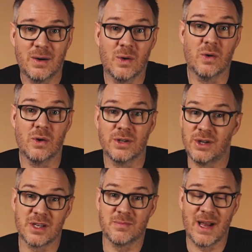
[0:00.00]
or
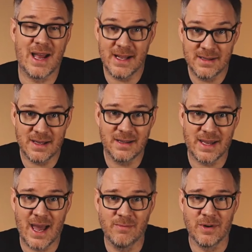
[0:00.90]
just my hands and the
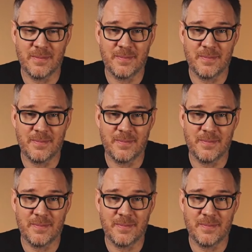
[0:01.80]
camera.